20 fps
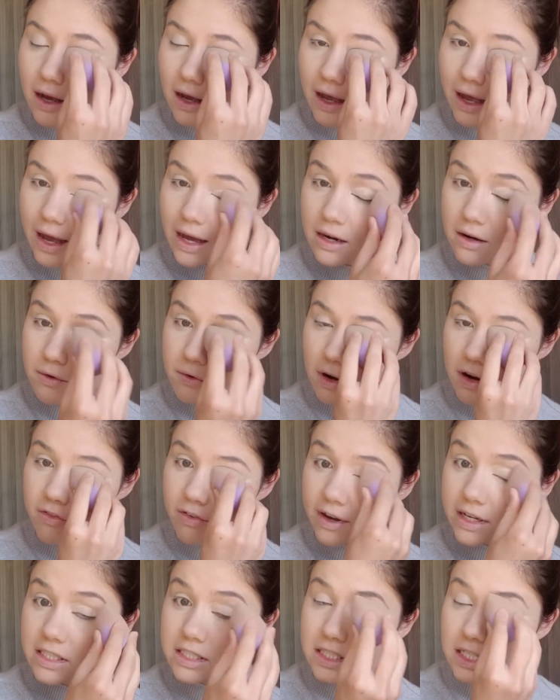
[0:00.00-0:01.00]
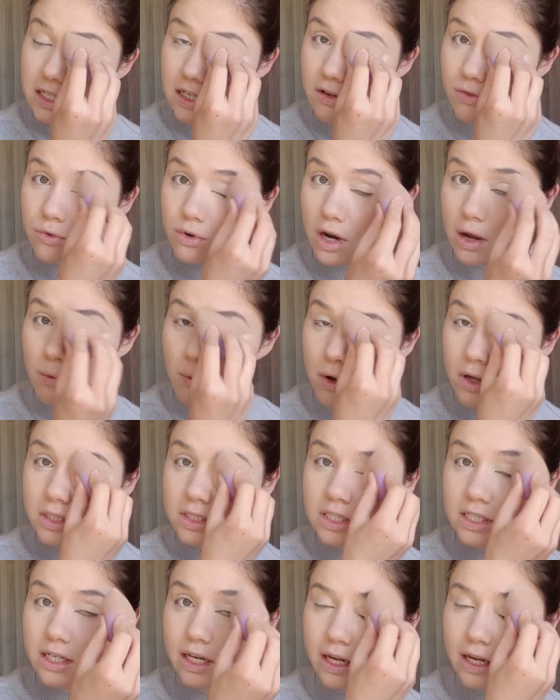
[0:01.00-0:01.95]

I had a rough idea of what I wanted.